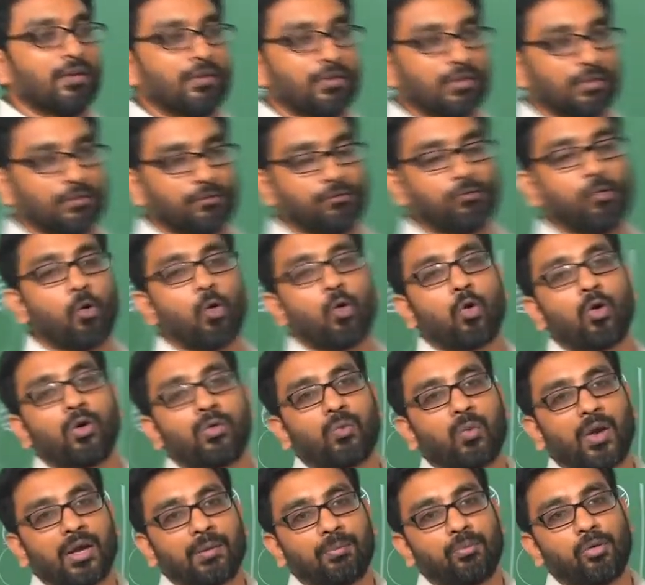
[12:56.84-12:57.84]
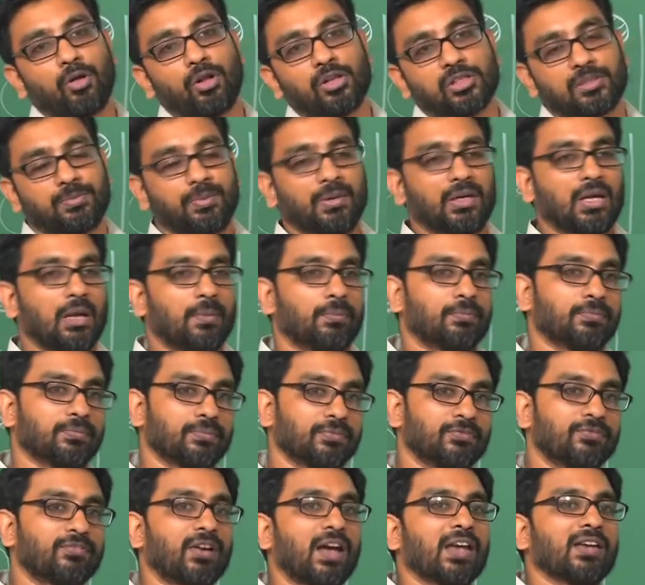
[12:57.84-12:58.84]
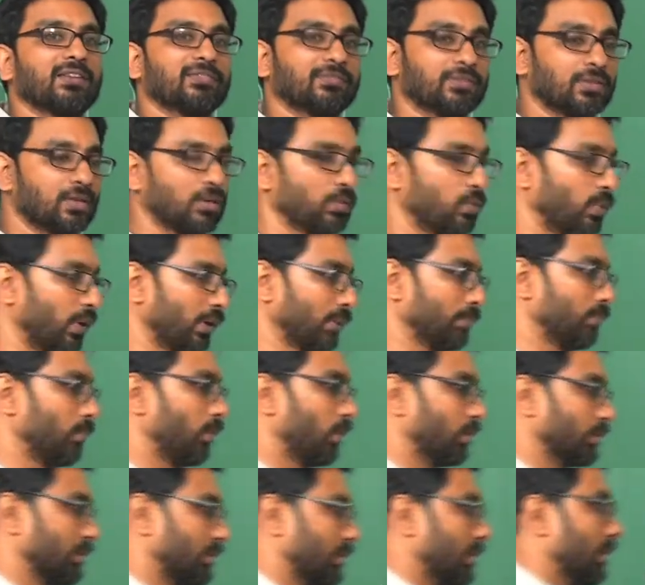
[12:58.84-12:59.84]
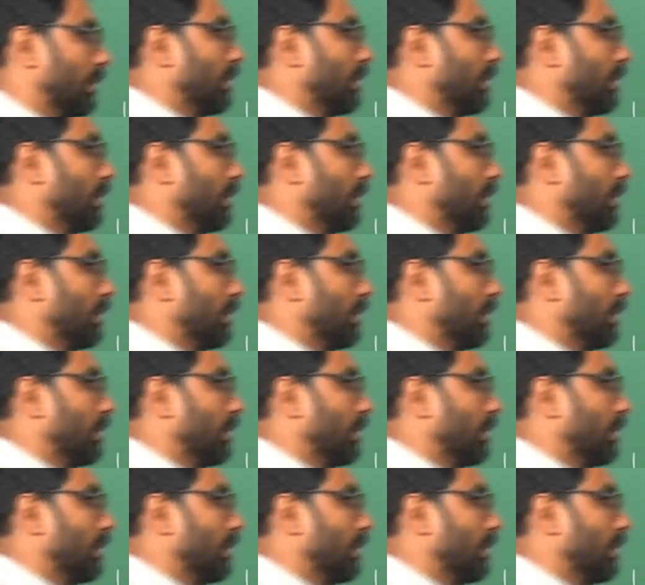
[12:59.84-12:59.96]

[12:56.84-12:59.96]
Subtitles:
the 4 white balls become 5 white balls.